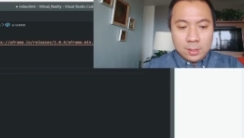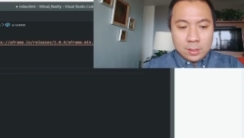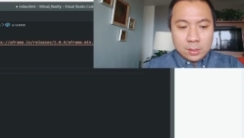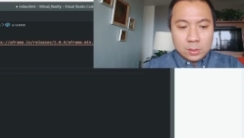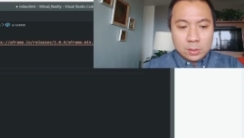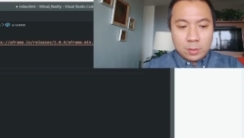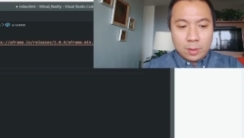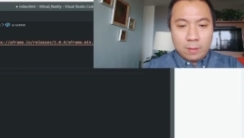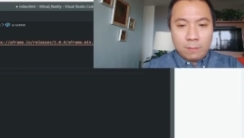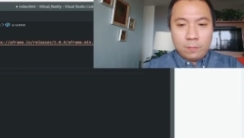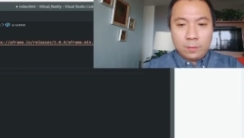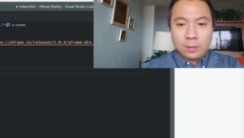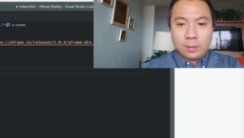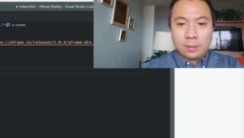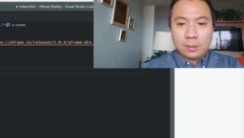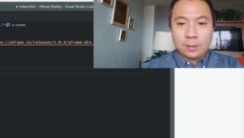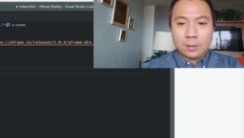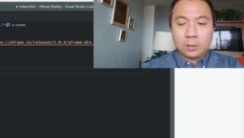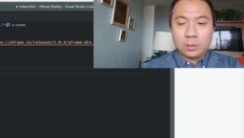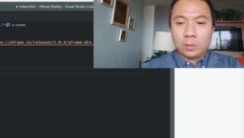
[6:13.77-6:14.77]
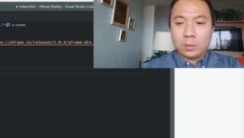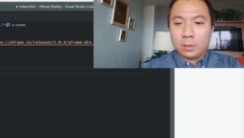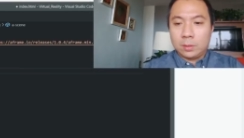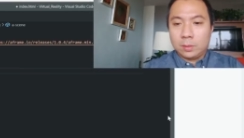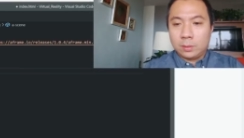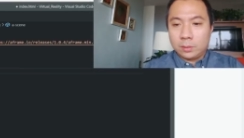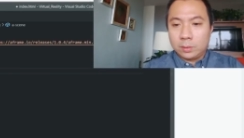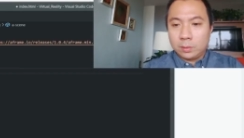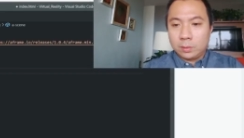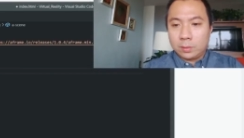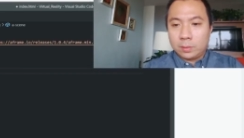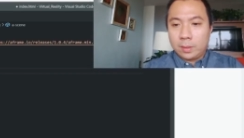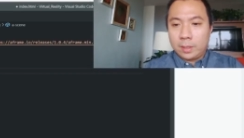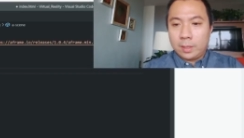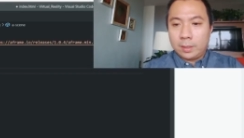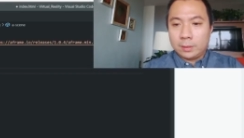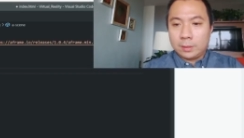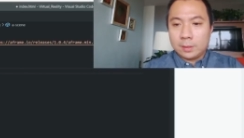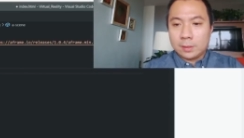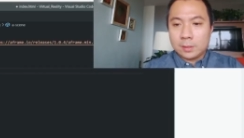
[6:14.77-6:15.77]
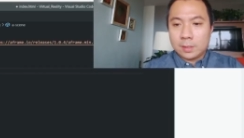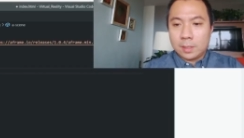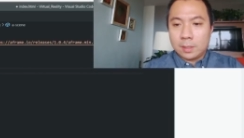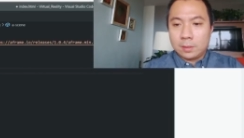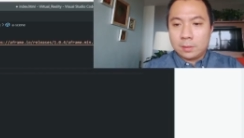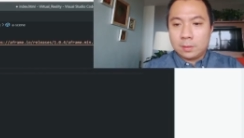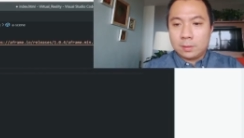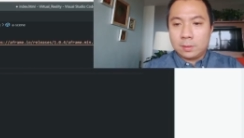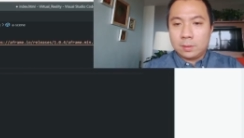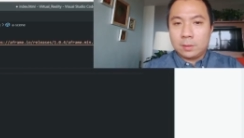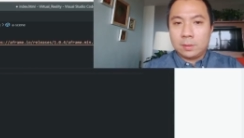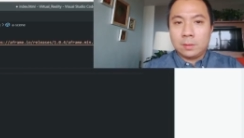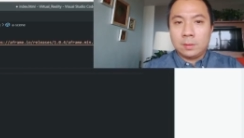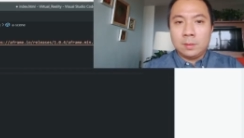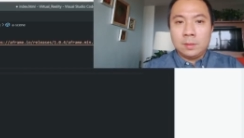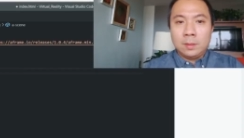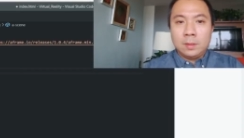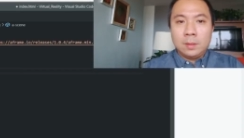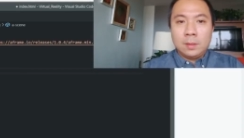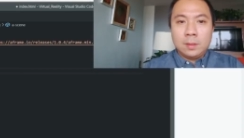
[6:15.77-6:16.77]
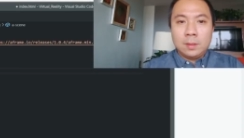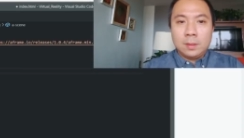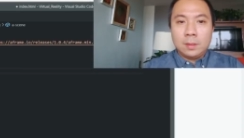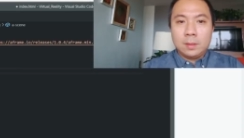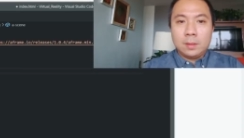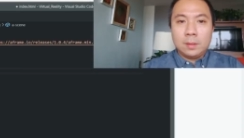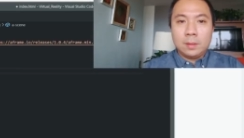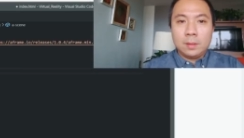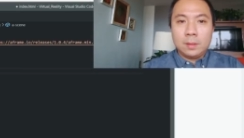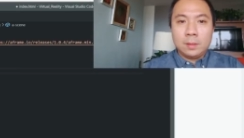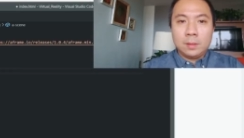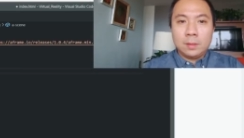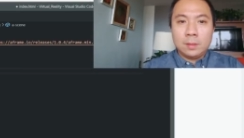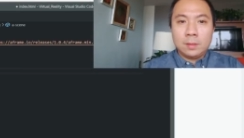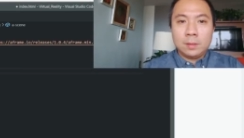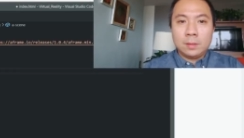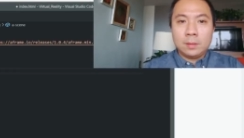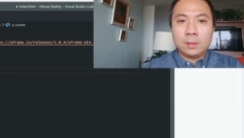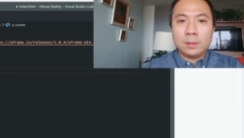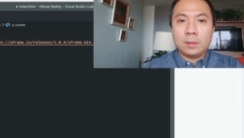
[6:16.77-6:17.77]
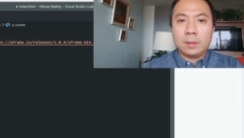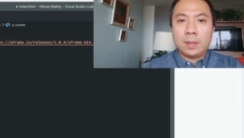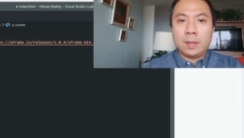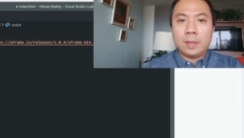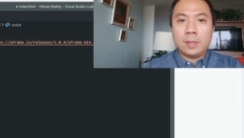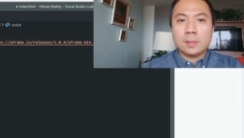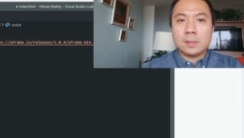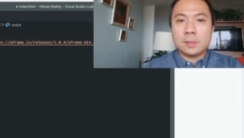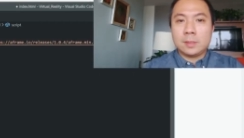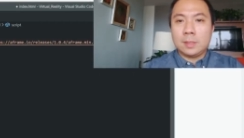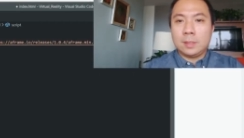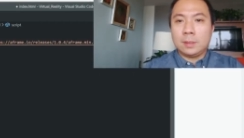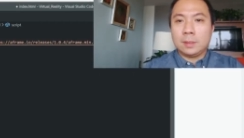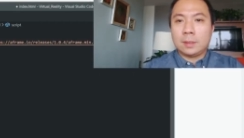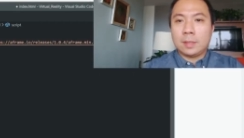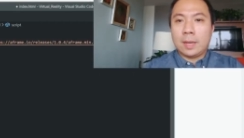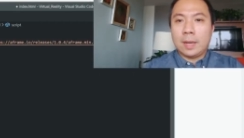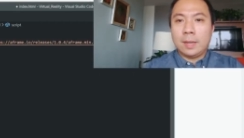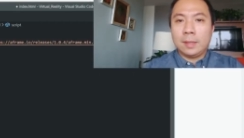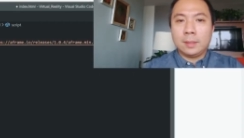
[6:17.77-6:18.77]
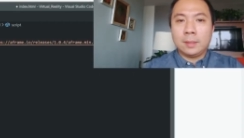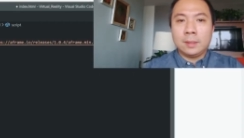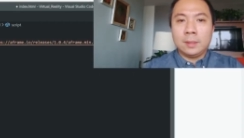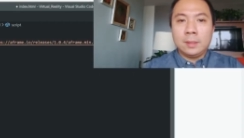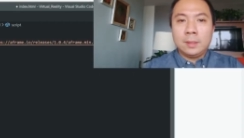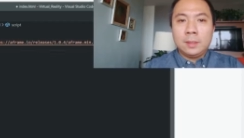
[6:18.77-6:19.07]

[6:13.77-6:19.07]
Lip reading: So everything that you're going to create is under the a scene tag.